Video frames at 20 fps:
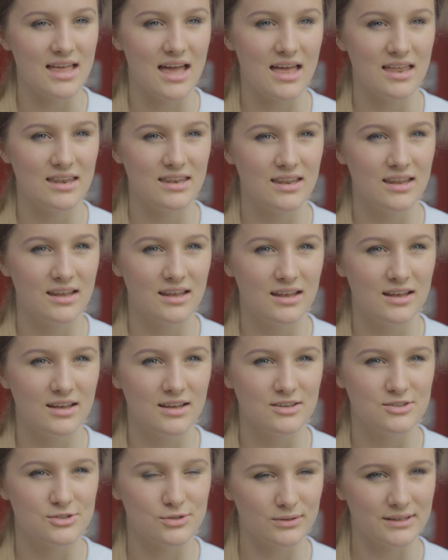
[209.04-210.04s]
then
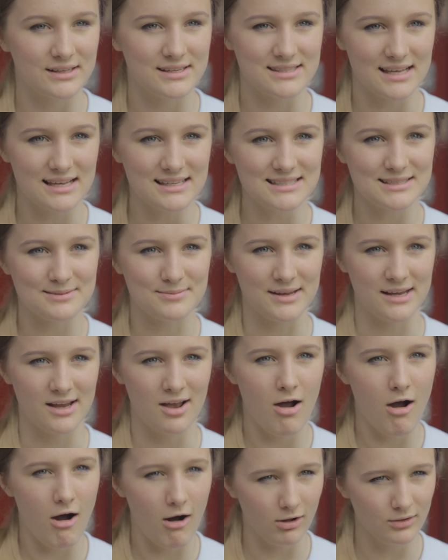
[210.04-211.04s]
Julia says to me,
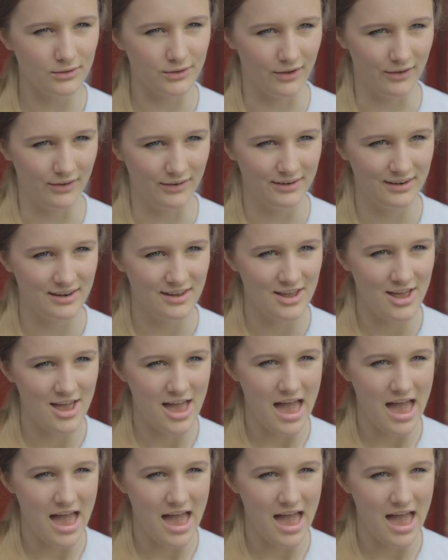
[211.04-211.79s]
hold on.